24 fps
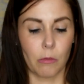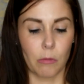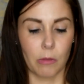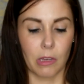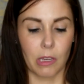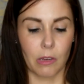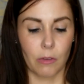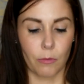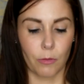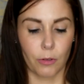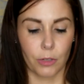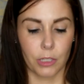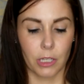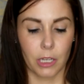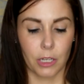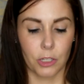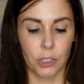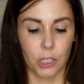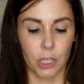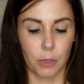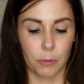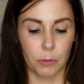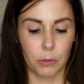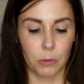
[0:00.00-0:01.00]
me for
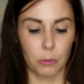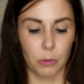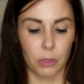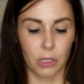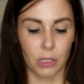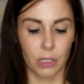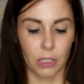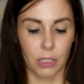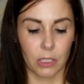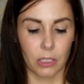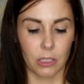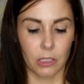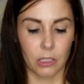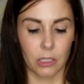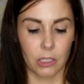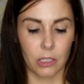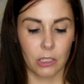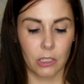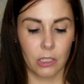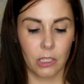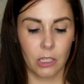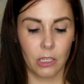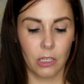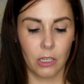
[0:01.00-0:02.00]
touch-ups
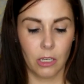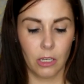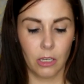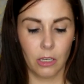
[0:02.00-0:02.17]
because